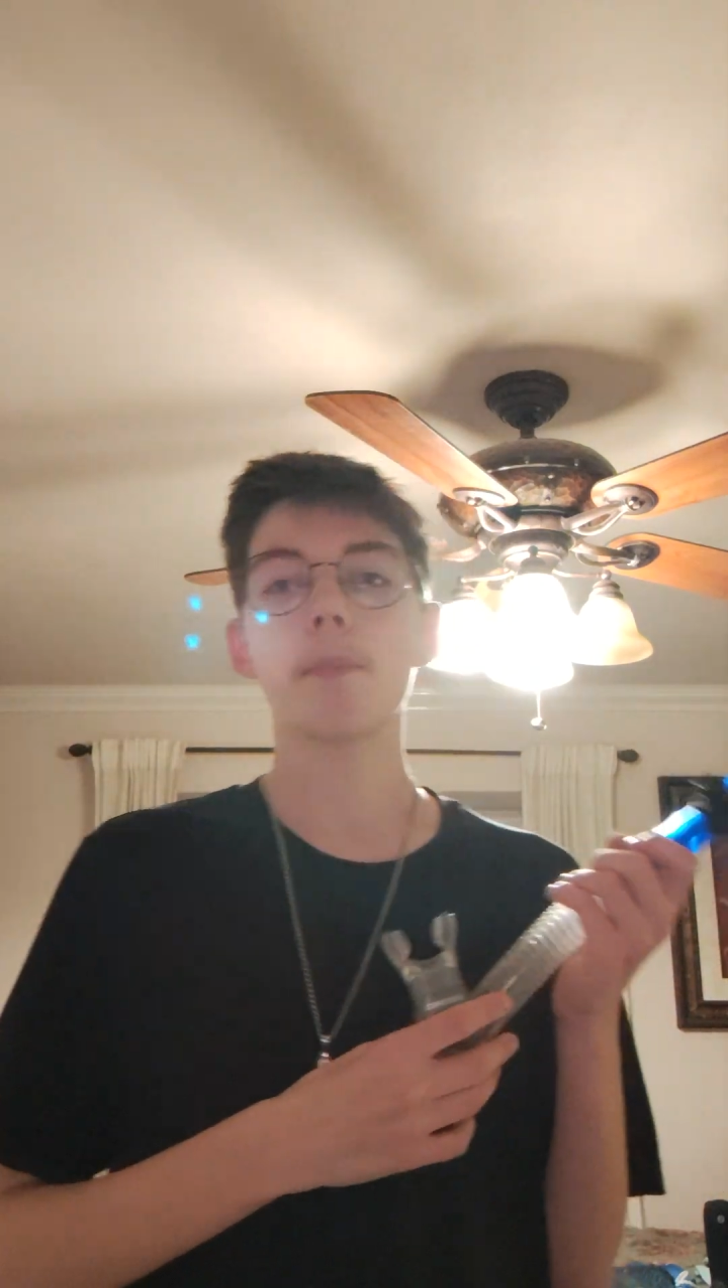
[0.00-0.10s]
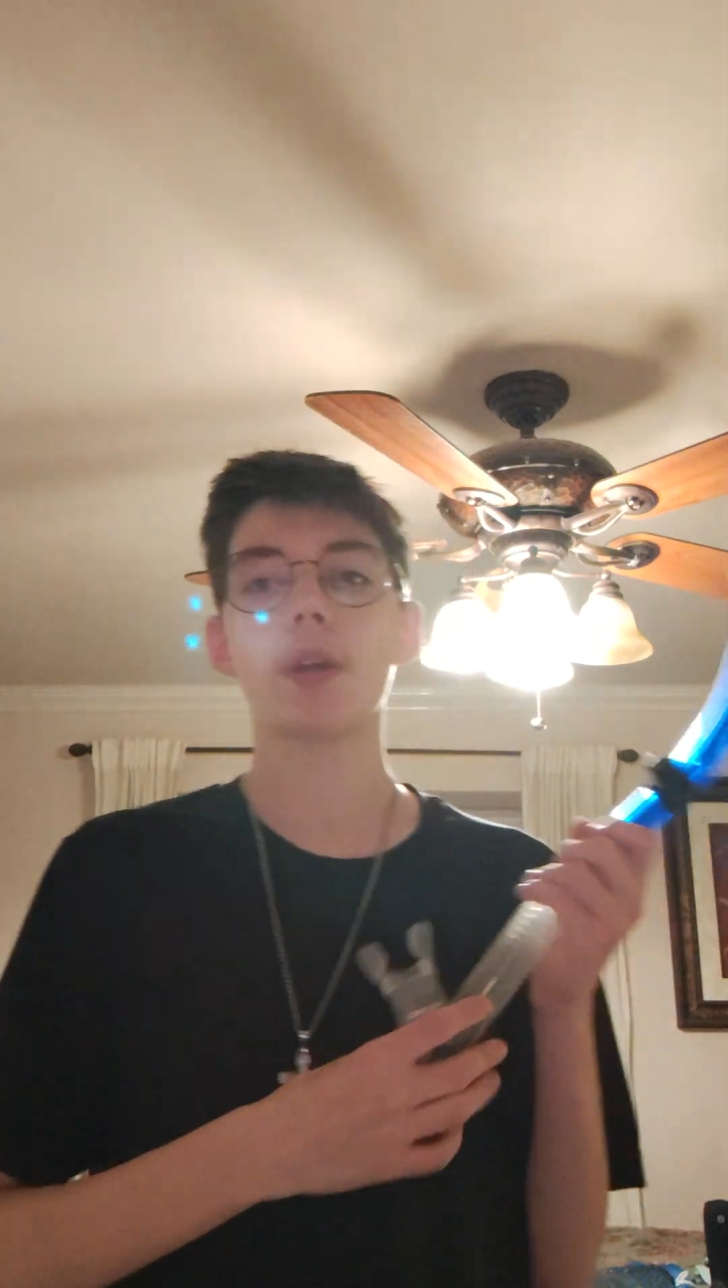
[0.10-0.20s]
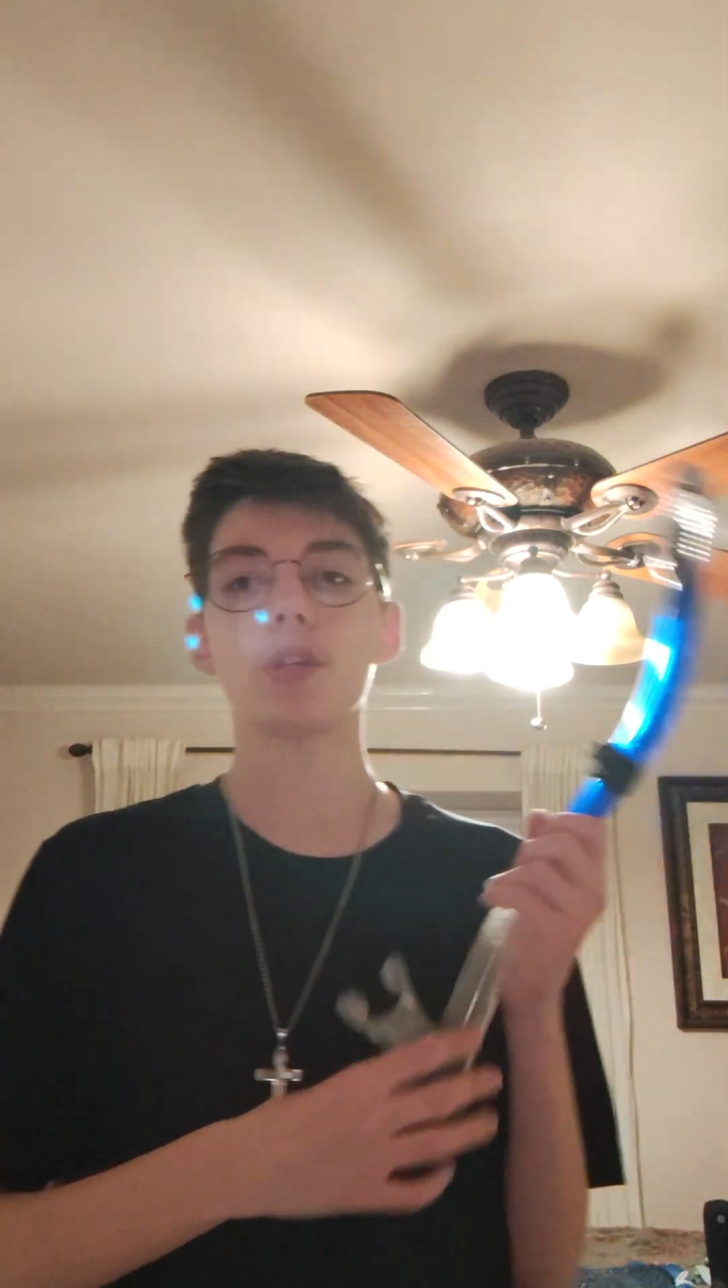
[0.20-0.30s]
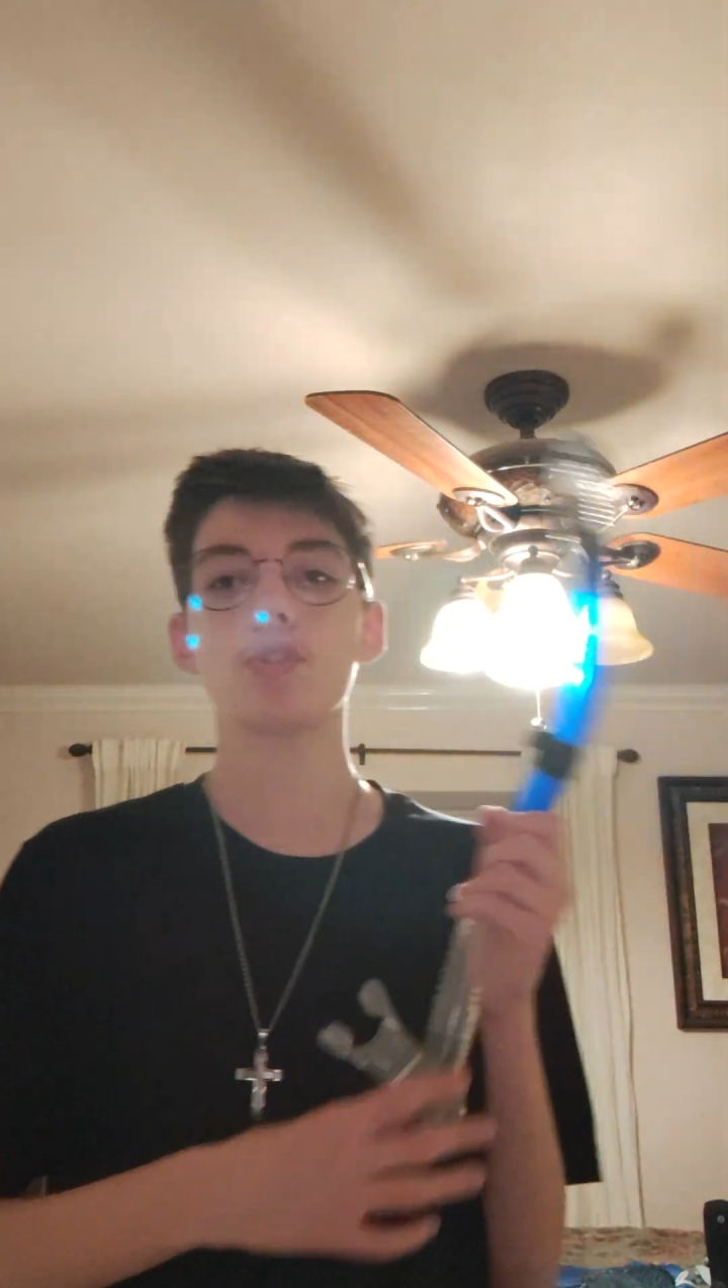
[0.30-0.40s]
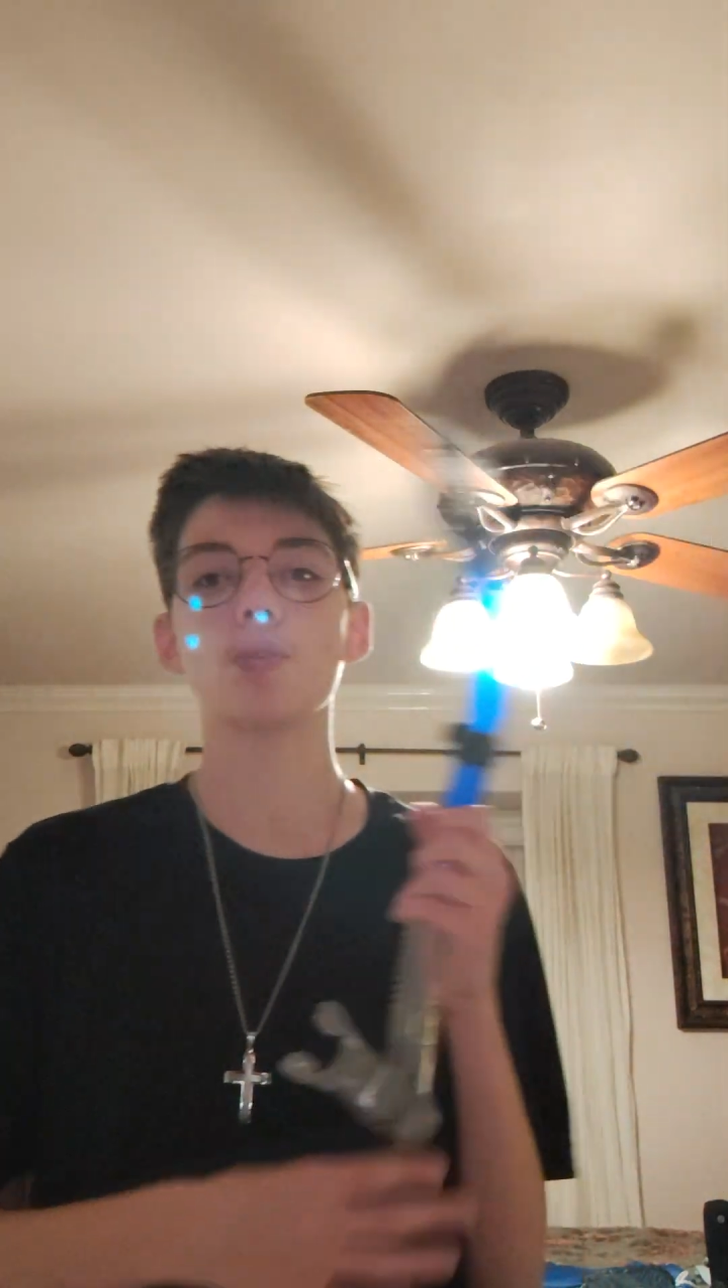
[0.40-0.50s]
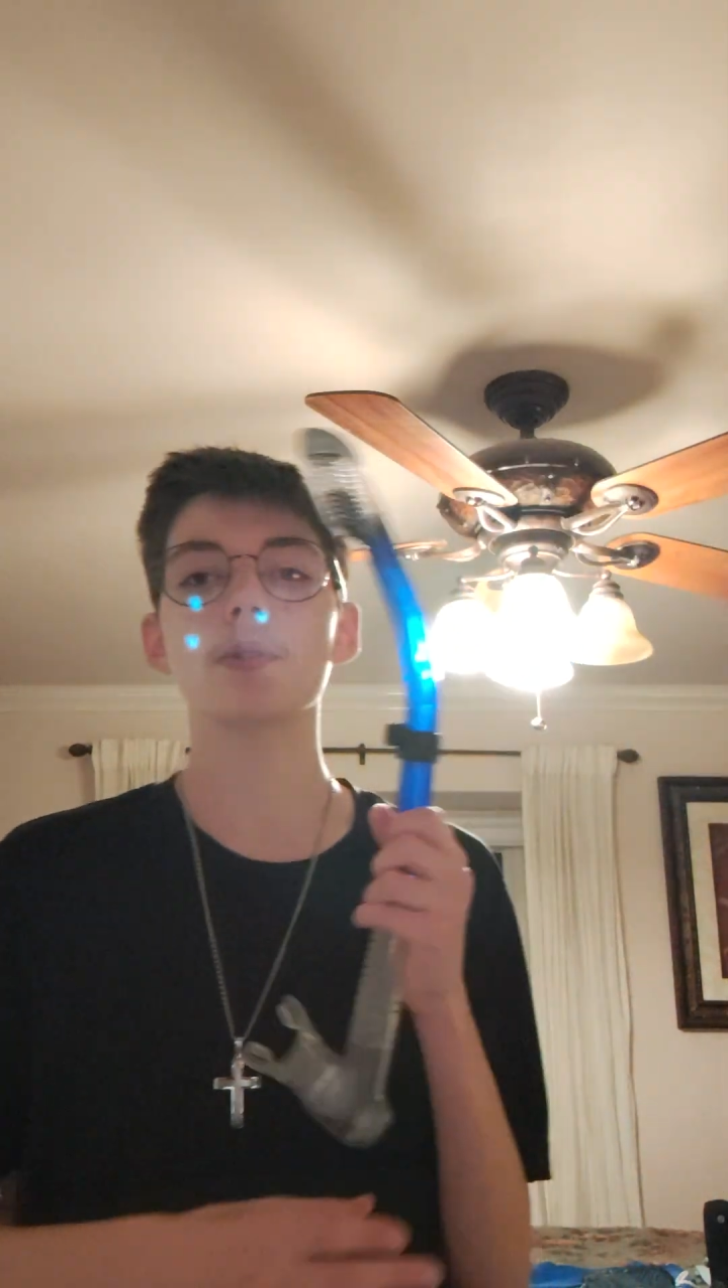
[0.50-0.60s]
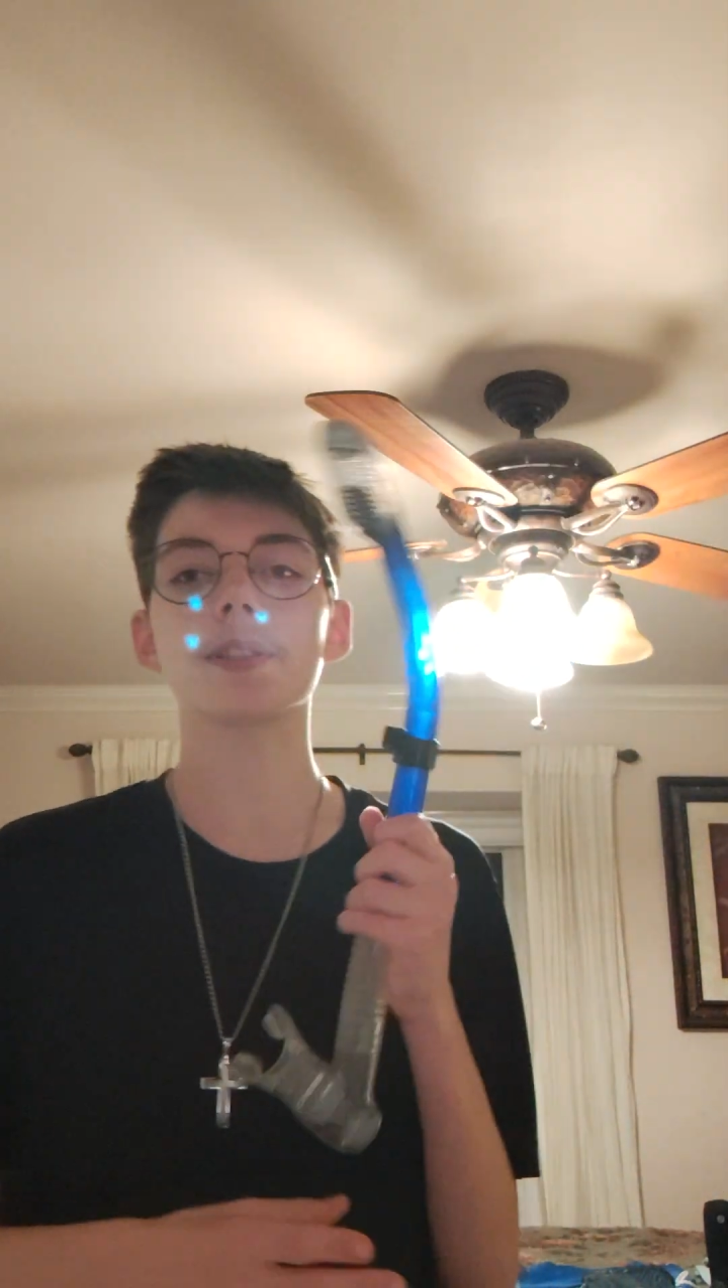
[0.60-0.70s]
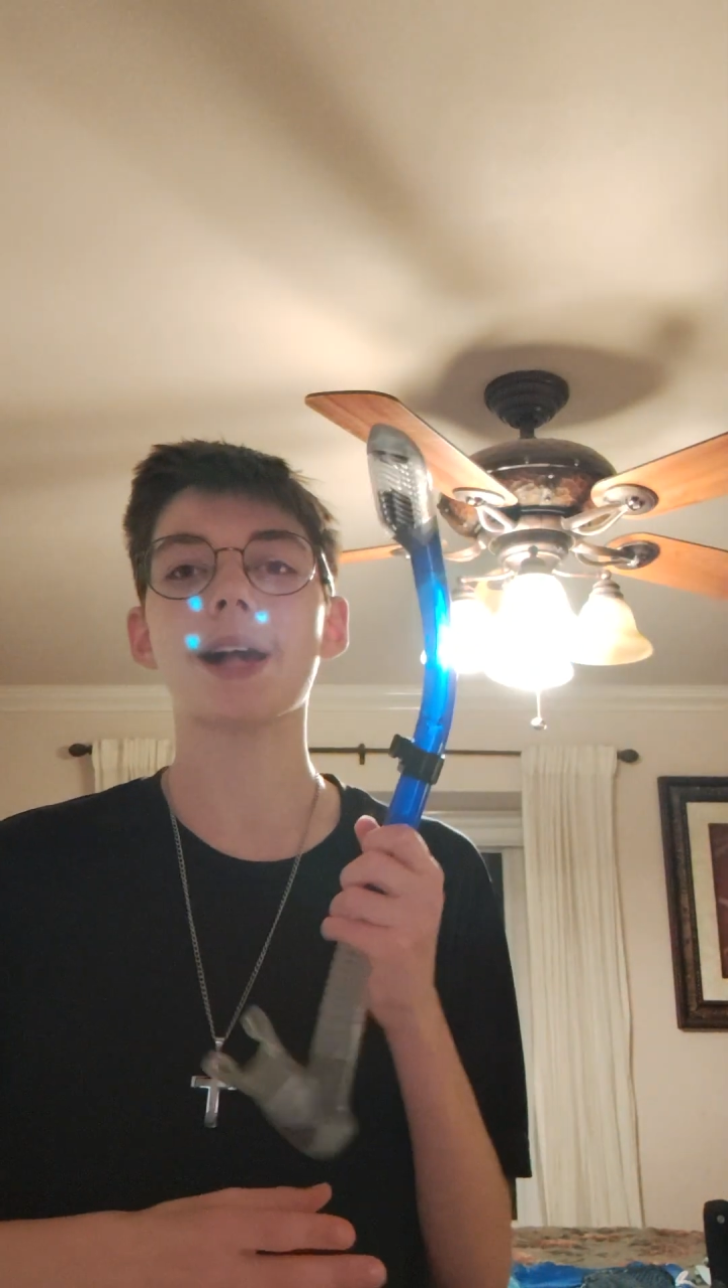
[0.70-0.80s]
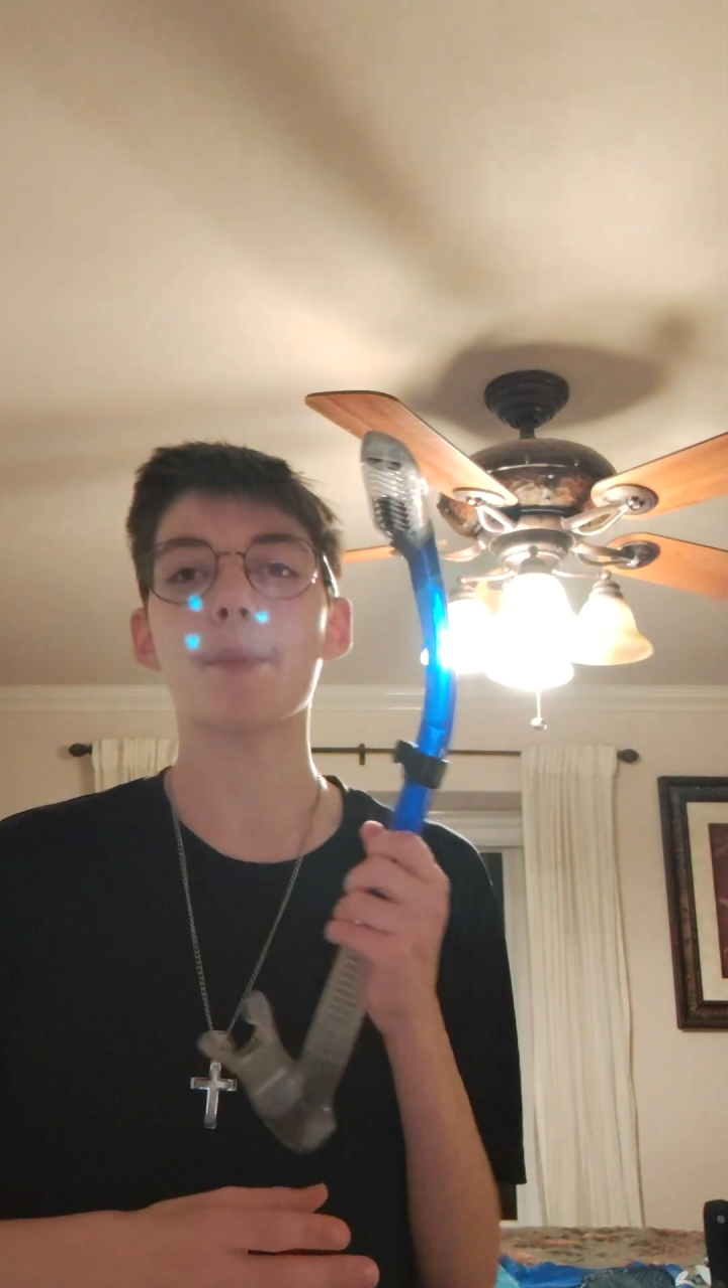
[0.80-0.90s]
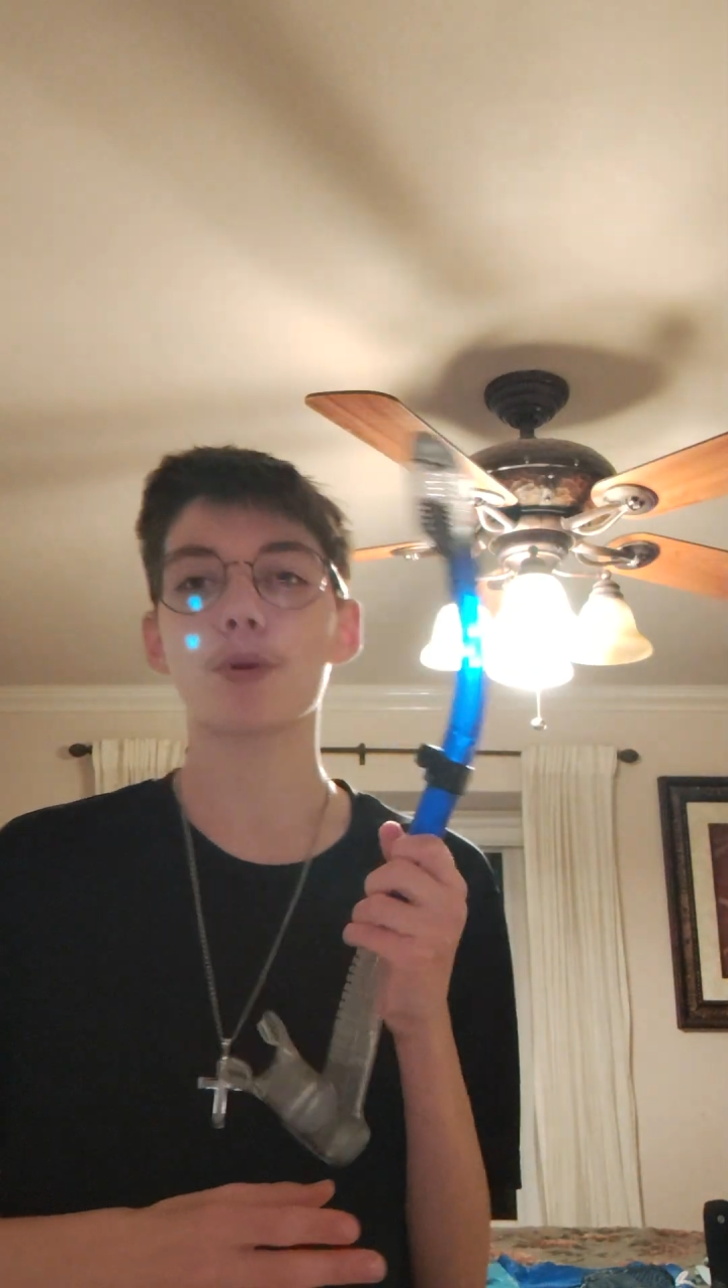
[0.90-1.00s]
Because you know it's
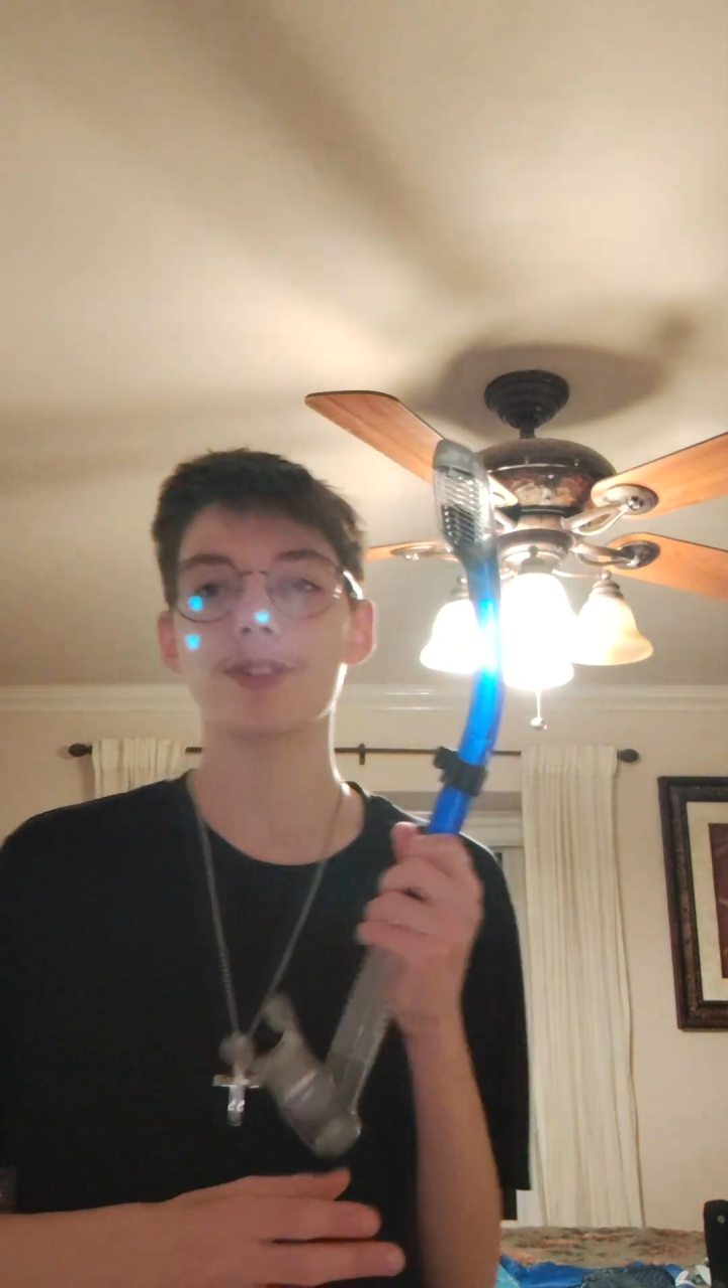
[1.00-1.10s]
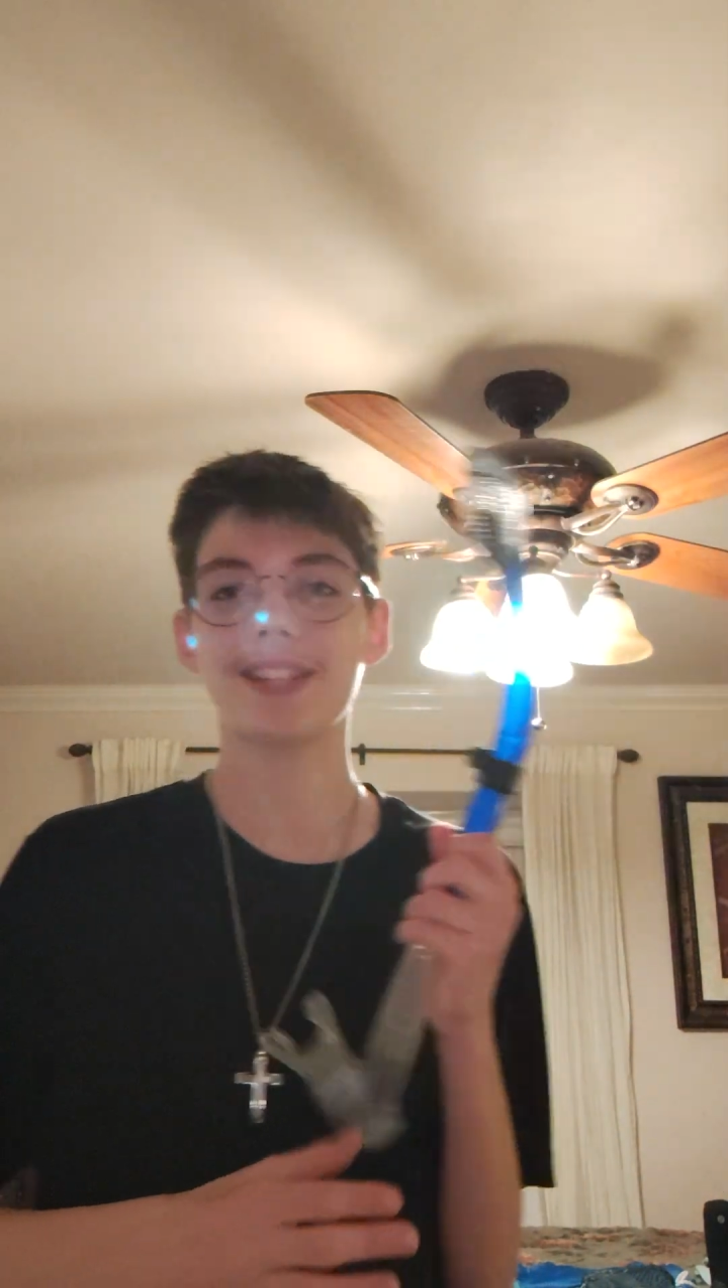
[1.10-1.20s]
a lot more